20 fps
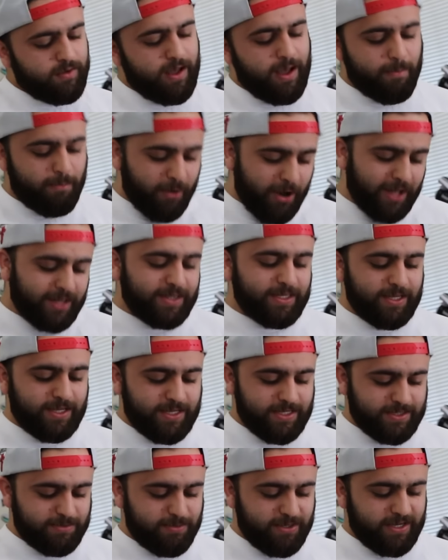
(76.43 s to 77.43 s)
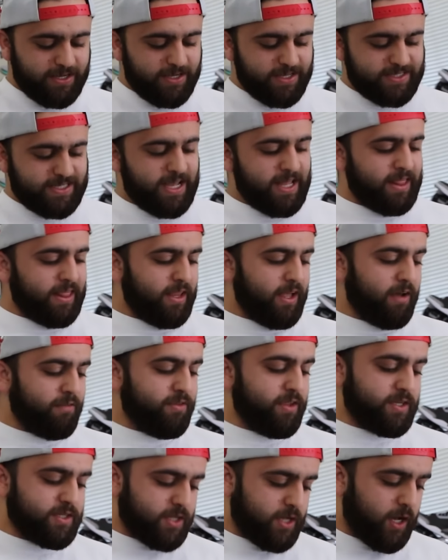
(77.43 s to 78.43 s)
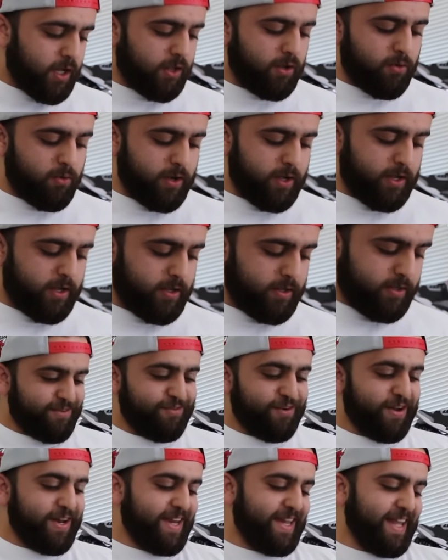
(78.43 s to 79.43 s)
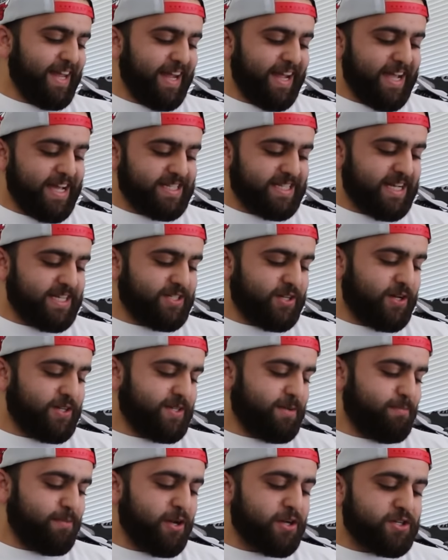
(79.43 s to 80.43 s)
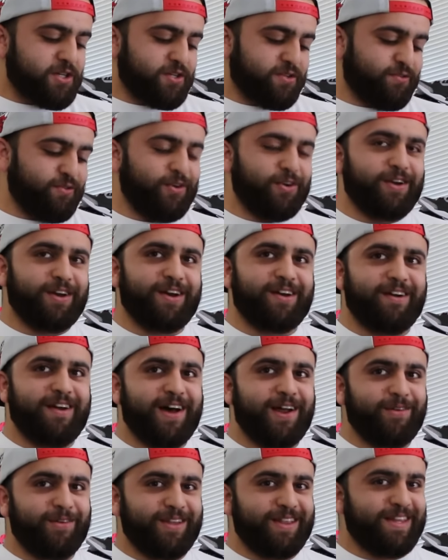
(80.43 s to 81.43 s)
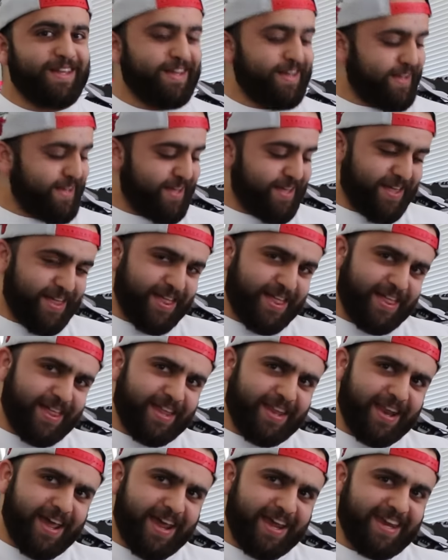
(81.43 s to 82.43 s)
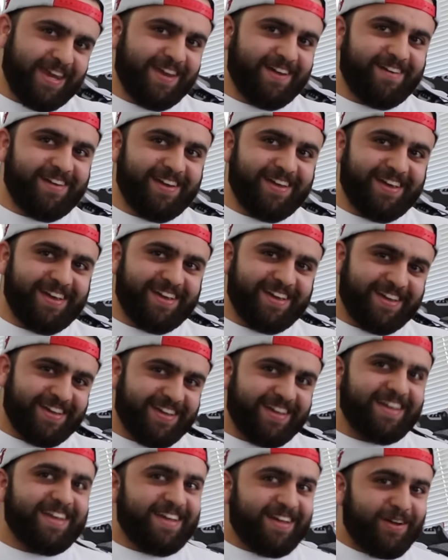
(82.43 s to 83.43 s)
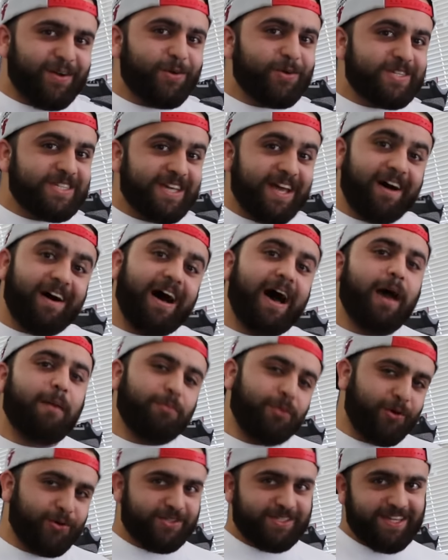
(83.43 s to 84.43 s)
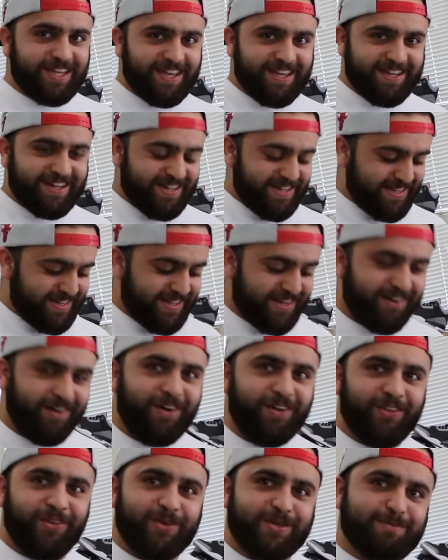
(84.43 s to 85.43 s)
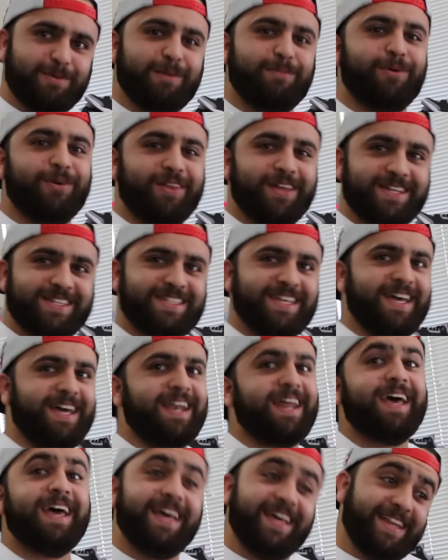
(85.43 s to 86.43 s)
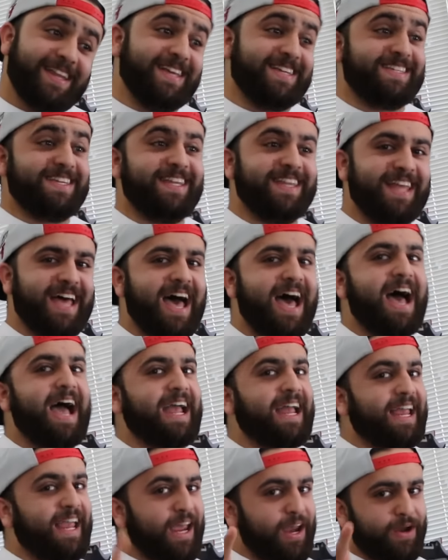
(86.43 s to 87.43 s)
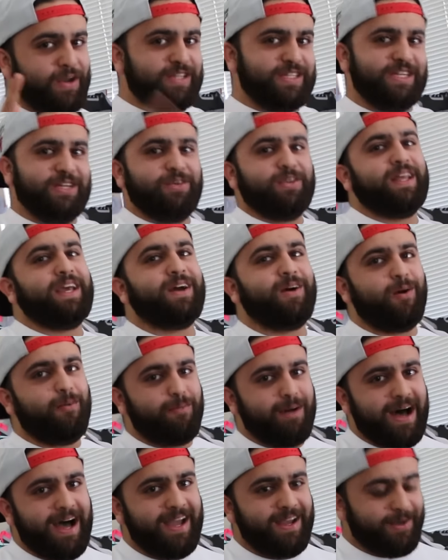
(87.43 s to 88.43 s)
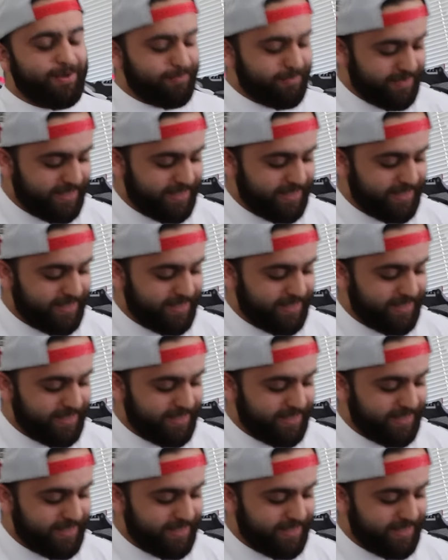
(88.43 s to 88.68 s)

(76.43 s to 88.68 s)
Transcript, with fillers: I bought these because I love this colorway. Funny thing is, I saw some pictures floating around with the Nike on it. We'll see how hot those get. And then all those people that said this and that, I guarantee you they're gonna buy them.